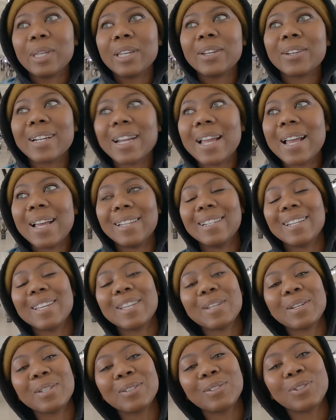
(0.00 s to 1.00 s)
We are
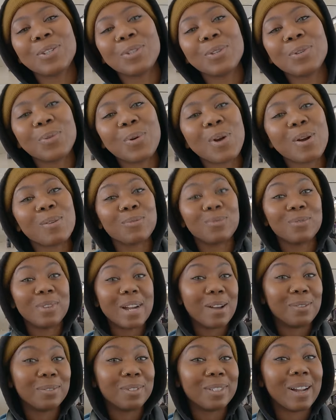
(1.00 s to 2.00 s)
heading to
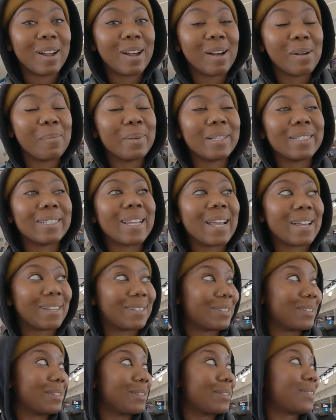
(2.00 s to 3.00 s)
Round Top,
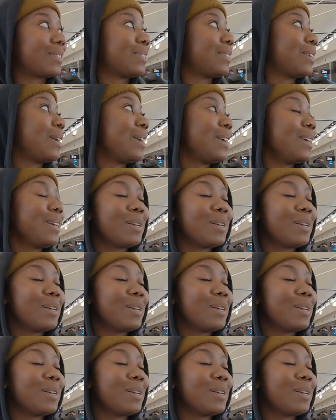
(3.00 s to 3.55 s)
Texas. Oh,